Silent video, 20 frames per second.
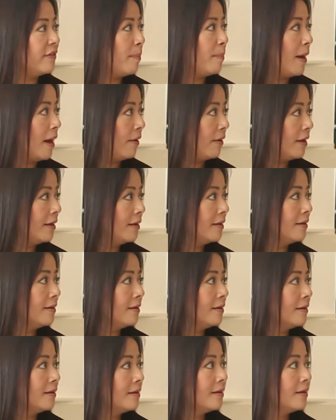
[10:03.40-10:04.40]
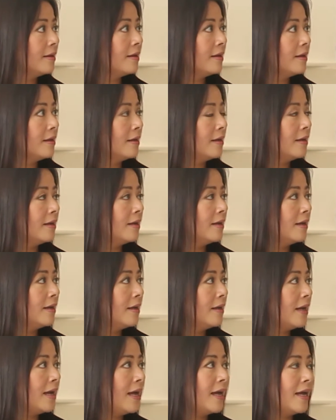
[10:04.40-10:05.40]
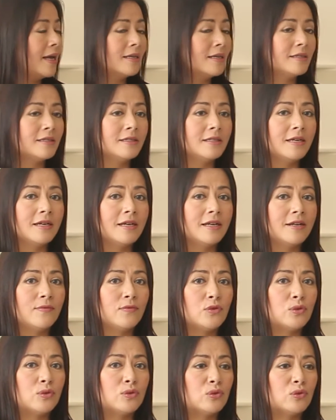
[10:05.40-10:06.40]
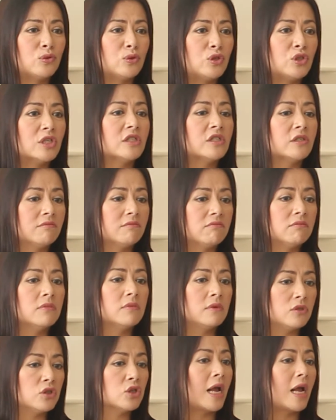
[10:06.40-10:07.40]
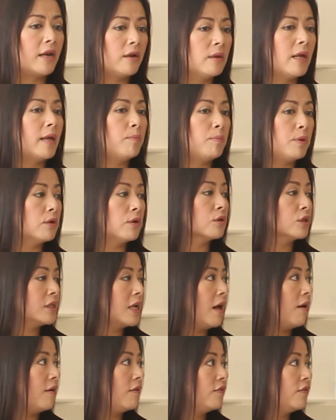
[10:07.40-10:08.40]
about it, and to just try to and be yourself.